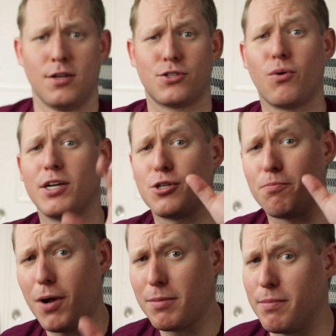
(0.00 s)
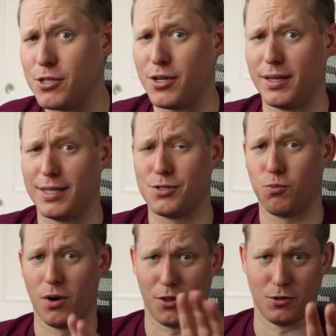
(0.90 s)
So I should probably mention at
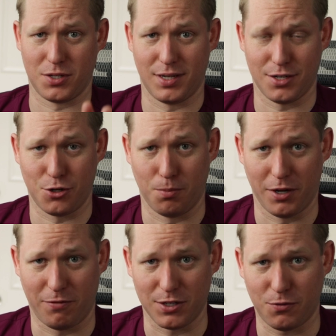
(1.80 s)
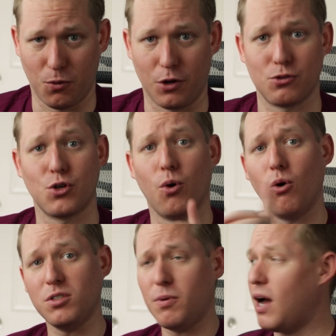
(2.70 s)
least one of those additional benefits for you. So
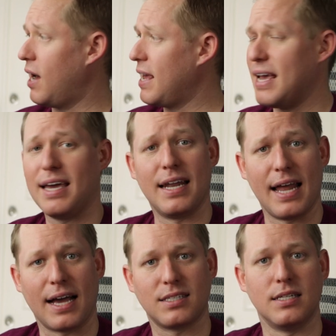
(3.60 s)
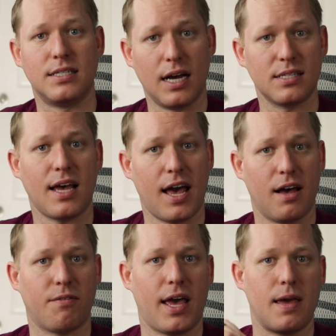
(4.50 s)
Ultima IA Connect does
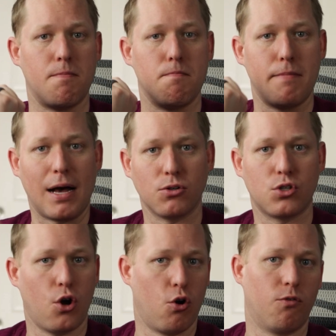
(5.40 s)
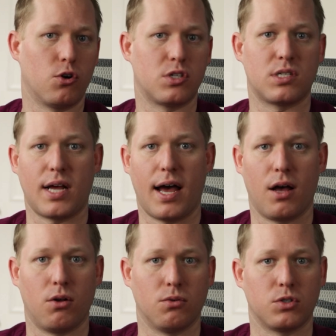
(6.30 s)
have a mouse over
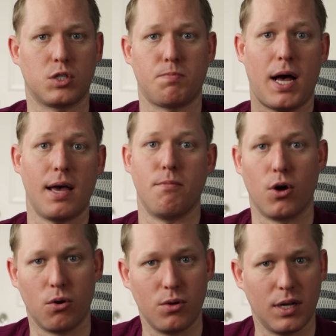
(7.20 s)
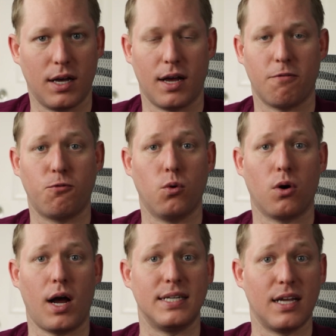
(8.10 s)
style spy mode
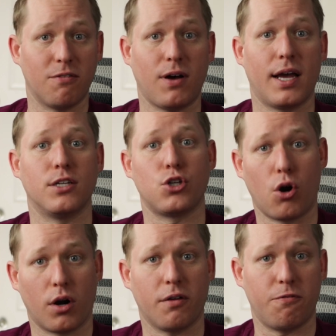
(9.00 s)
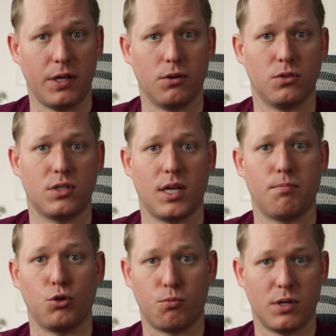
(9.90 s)
for identifying target fields
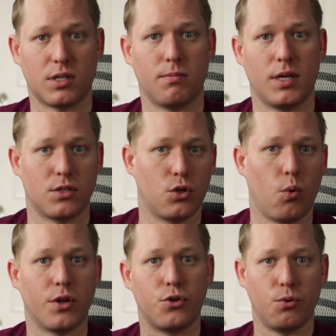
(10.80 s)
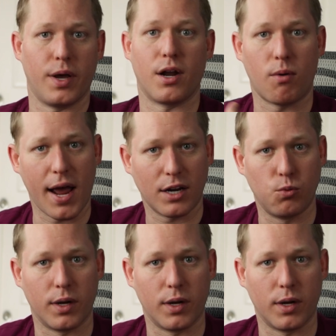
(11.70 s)
that Blue Prism is going to interact